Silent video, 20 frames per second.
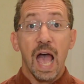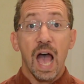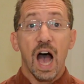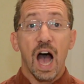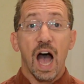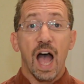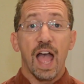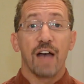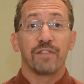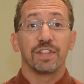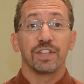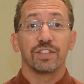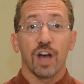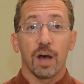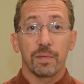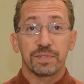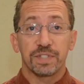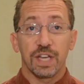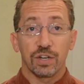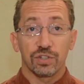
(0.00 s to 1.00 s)
I have these
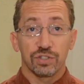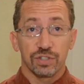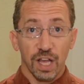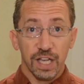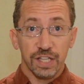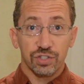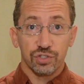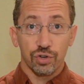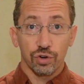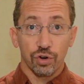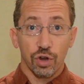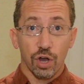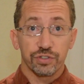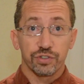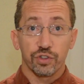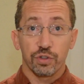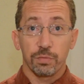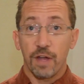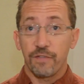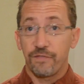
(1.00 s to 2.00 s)
upstairs lights turn on
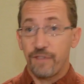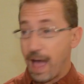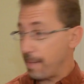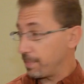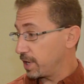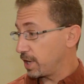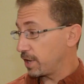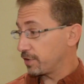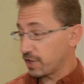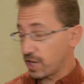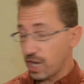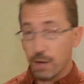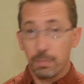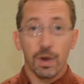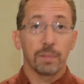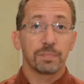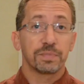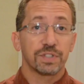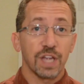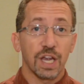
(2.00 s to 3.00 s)
so that my family doesn't come
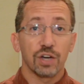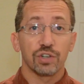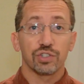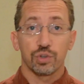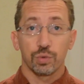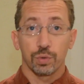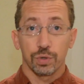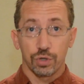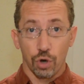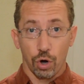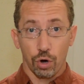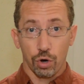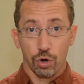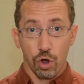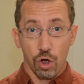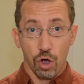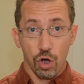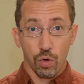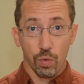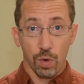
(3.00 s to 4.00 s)
upstairs to a dark
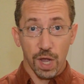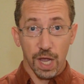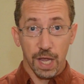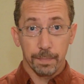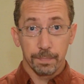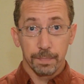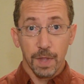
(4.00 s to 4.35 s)
hallway.